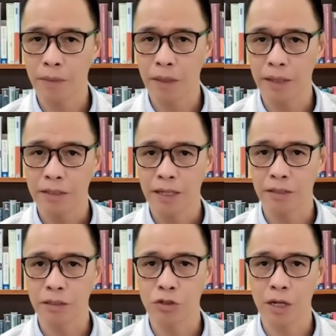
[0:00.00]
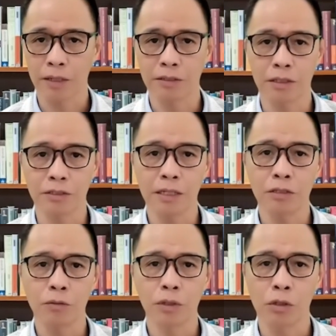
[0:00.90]
He said that China
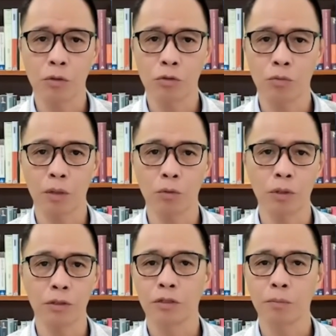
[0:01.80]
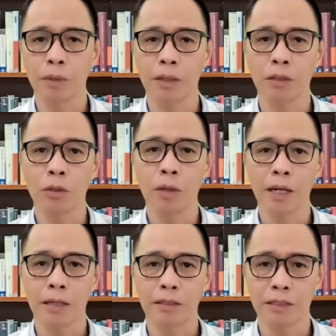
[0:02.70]
successfully used rare earths to bring the
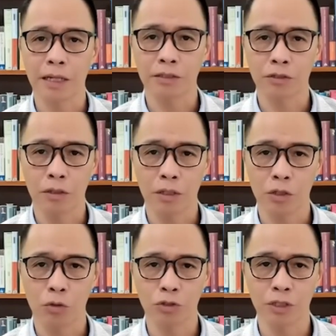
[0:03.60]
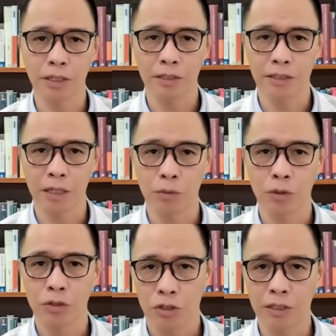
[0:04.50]
United States to the negotiating table
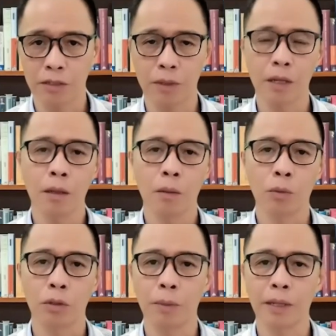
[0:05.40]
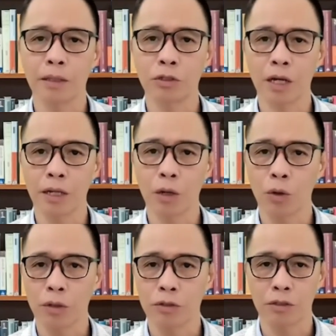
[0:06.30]
in Geneva, which made the China
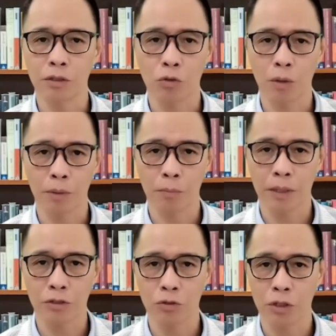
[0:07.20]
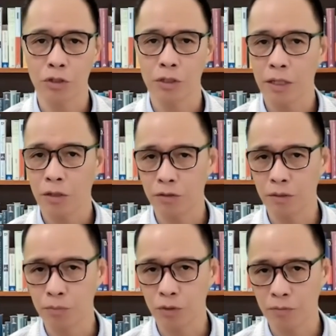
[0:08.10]
hawks and the Trump administration eager to
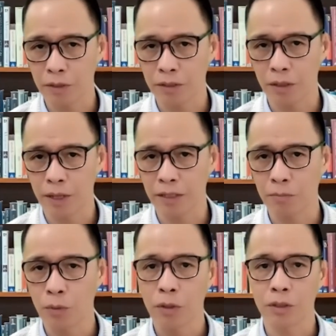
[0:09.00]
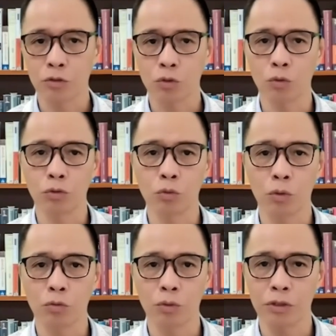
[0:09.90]
prove that their export control
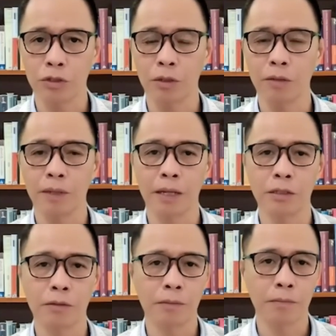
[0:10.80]
tools were still effective.